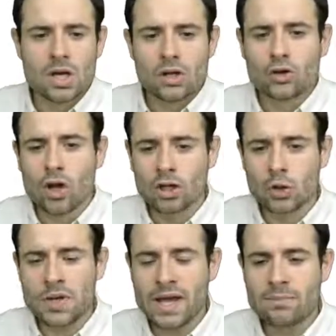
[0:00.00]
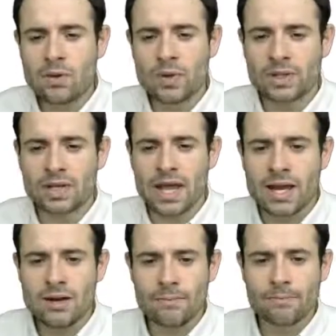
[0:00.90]
The lottery can be written
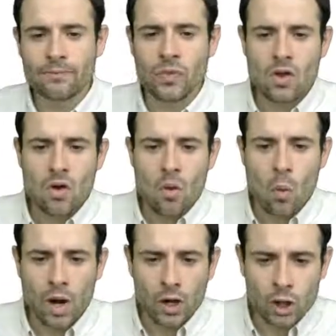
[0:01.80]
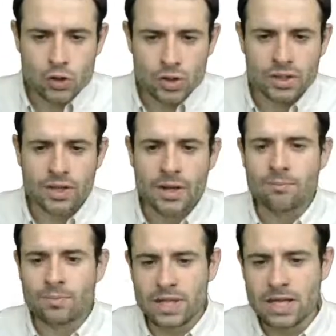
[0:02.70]
then
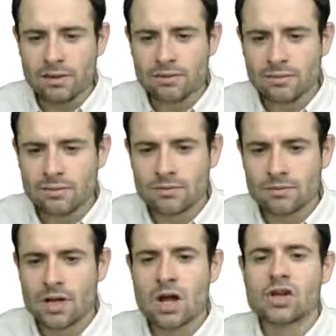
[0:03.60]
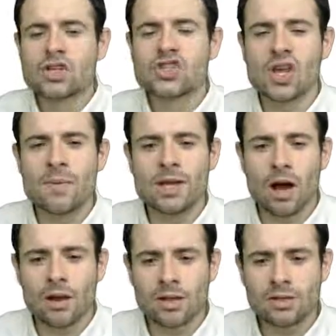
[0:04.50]
100p
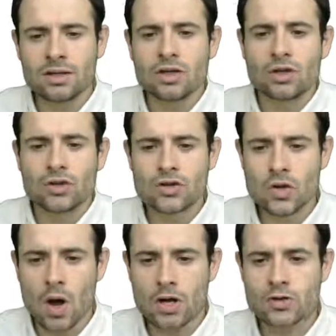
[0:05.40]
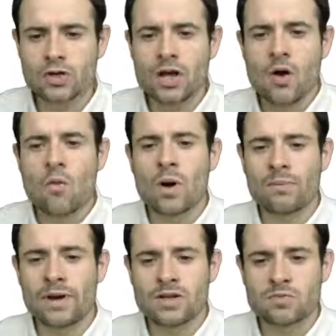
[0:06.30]
semicolon 200 1
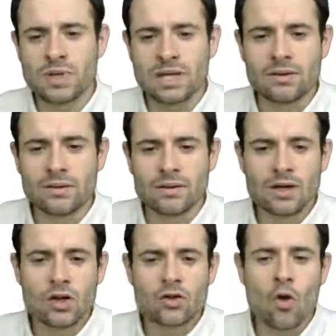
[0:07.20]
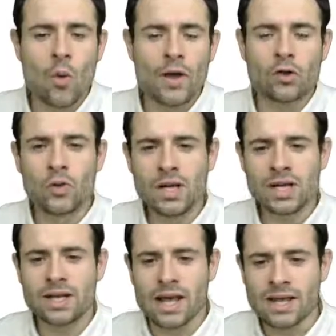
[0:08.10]
minus p. The way to read
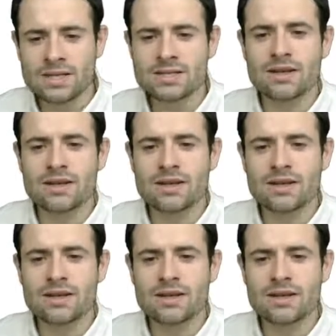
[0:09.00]
it is